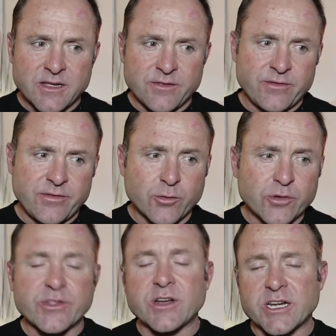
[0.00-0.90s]

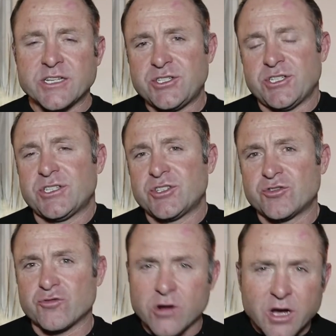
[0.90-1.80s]
thought that I could just
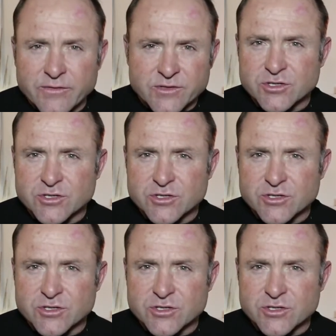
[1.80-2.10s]
strive